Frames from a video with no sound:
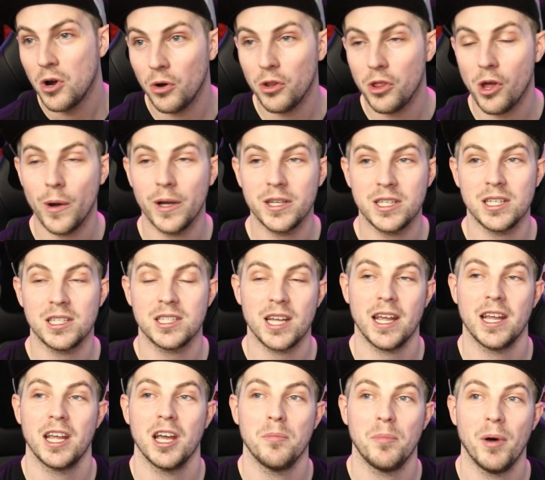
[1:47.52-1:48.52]
although I did
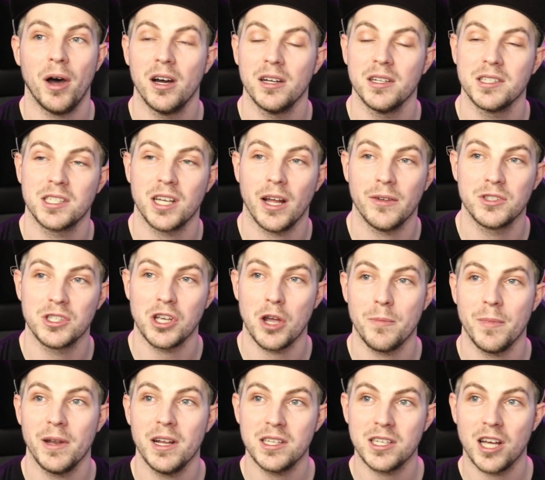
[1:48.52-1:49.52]
take it apart and stuff so
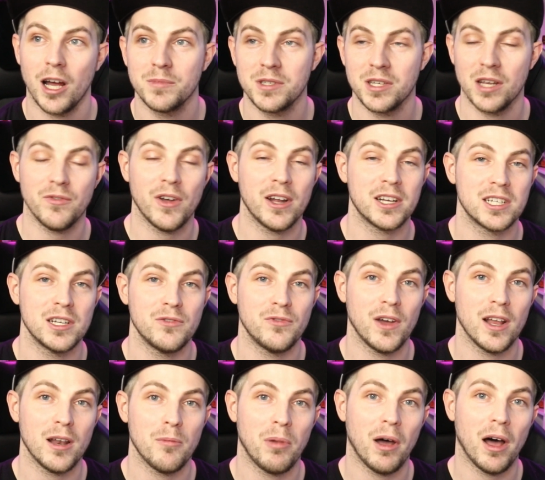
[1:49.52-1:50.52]
many times it eventually
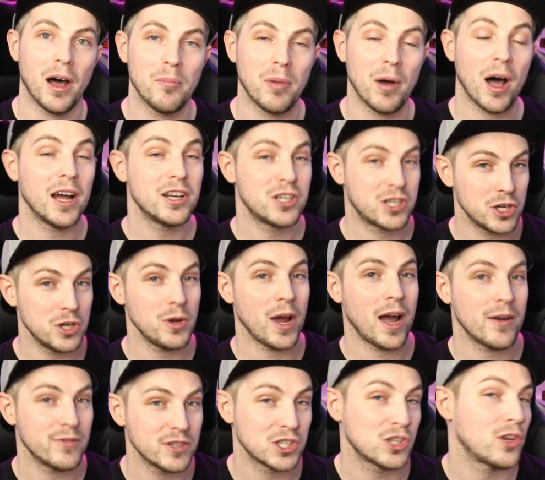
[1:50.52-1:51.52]
fell apart. But I do
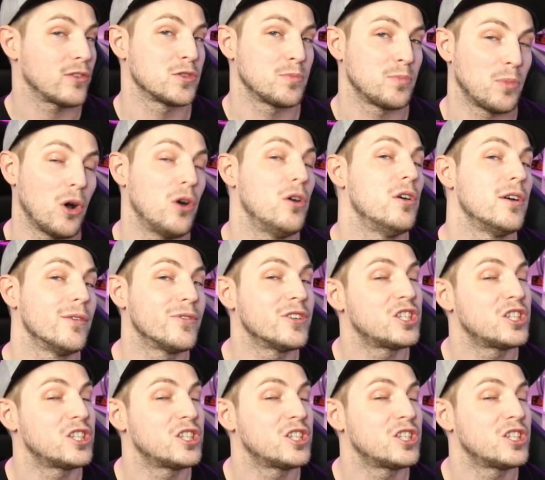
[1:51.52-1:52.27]
have a soft spot for